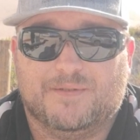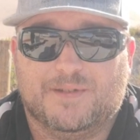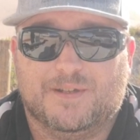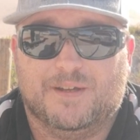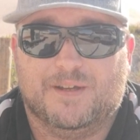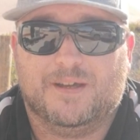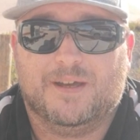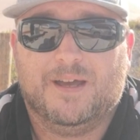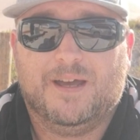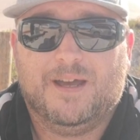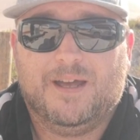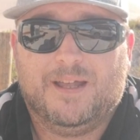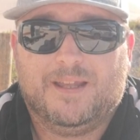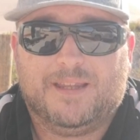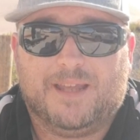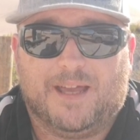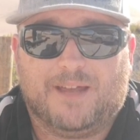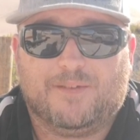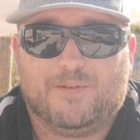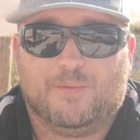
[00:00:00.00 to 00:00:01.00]
So
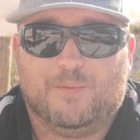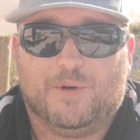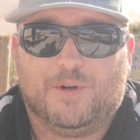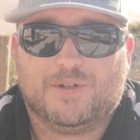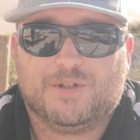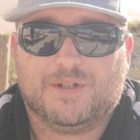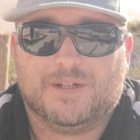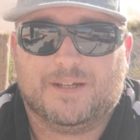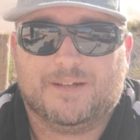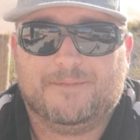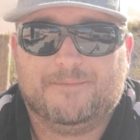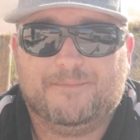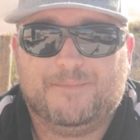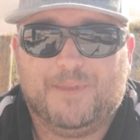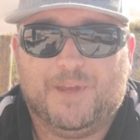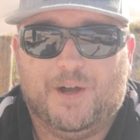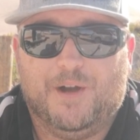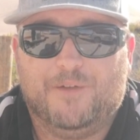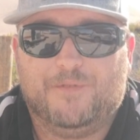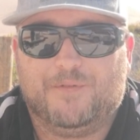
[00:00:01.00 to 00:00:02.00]
thanks for
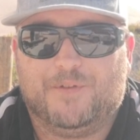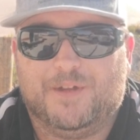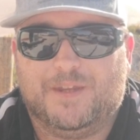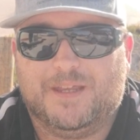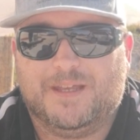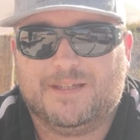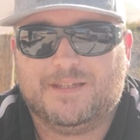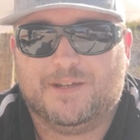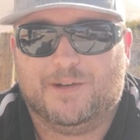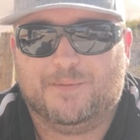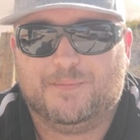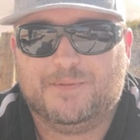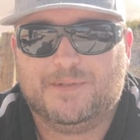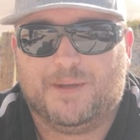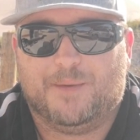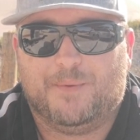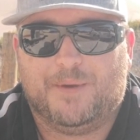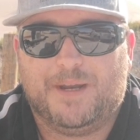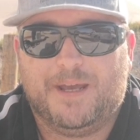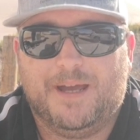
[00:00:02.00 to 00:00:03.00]
watching. Hopefully that's helped
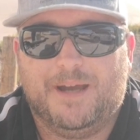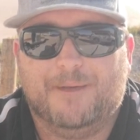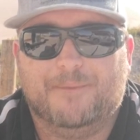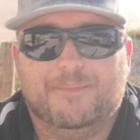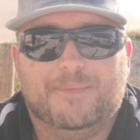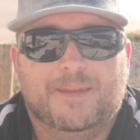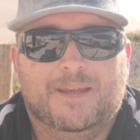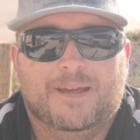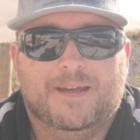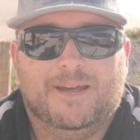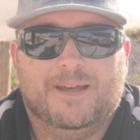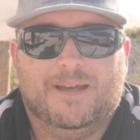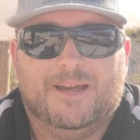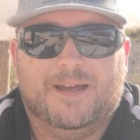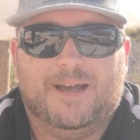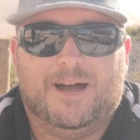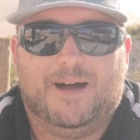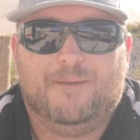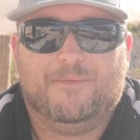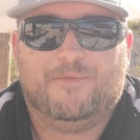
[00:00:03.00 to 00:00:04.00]
someone out.
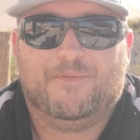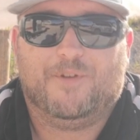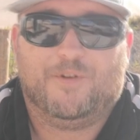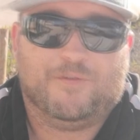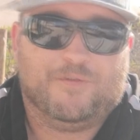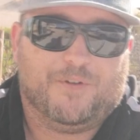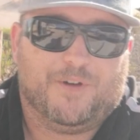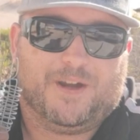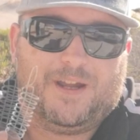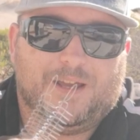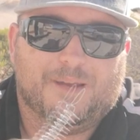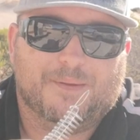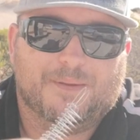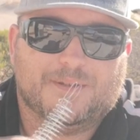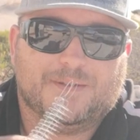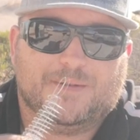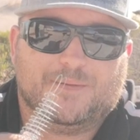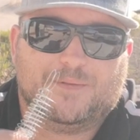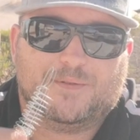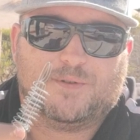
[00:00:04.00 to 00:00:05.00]
Feel free to hit the
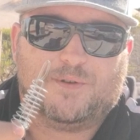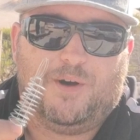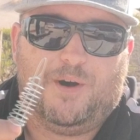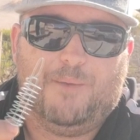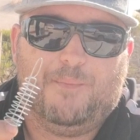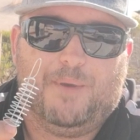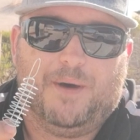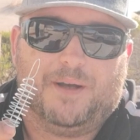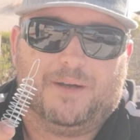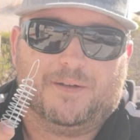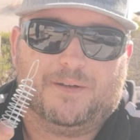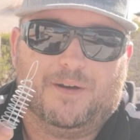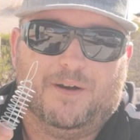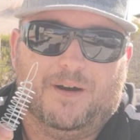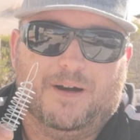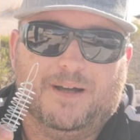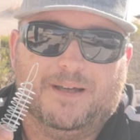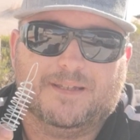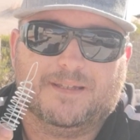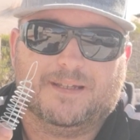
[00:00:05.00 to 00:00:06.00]
subscribe button,
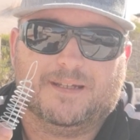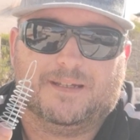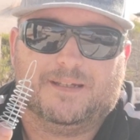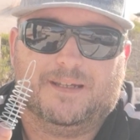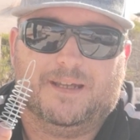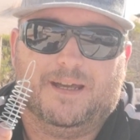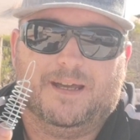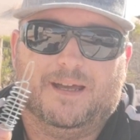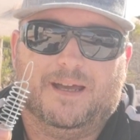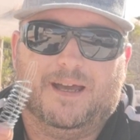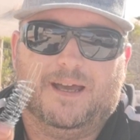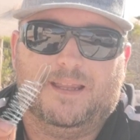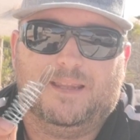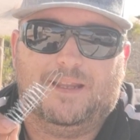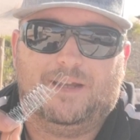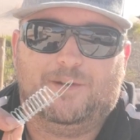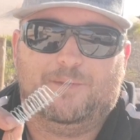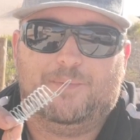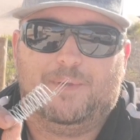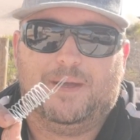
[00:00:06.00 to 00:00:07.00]
guys, and
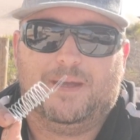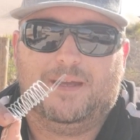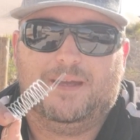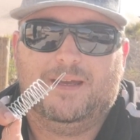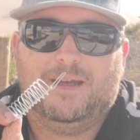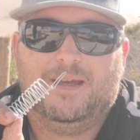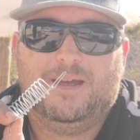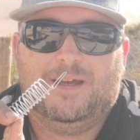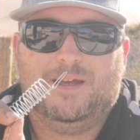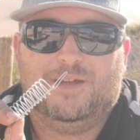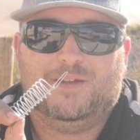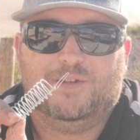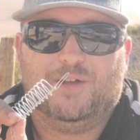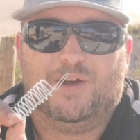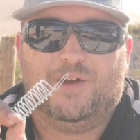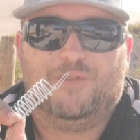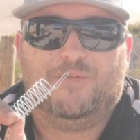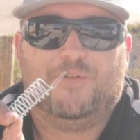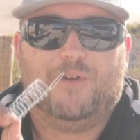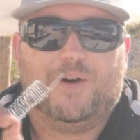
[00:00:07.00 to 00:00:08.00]
then you'll be
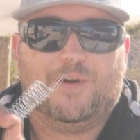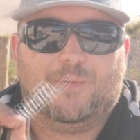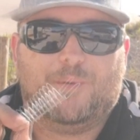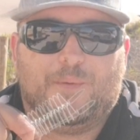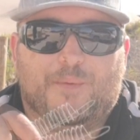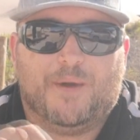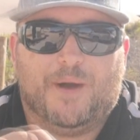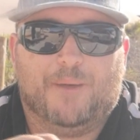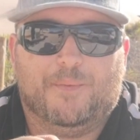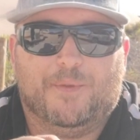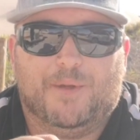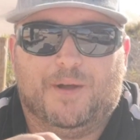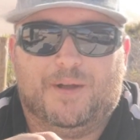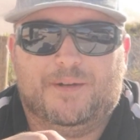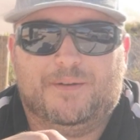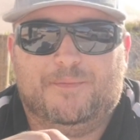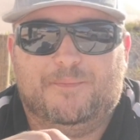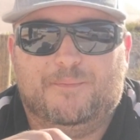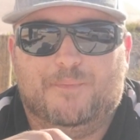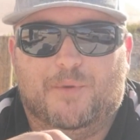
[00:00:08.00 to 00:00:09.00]
notified when we
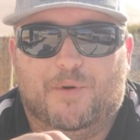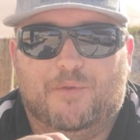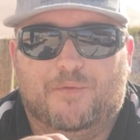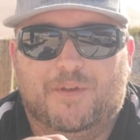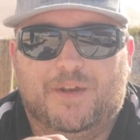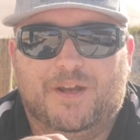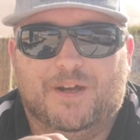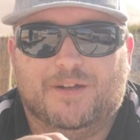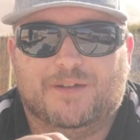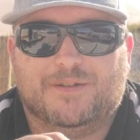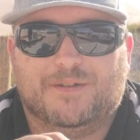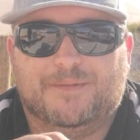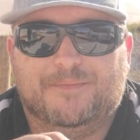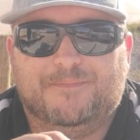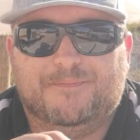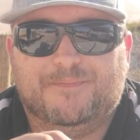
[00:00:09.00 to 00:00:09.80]
upload more videos.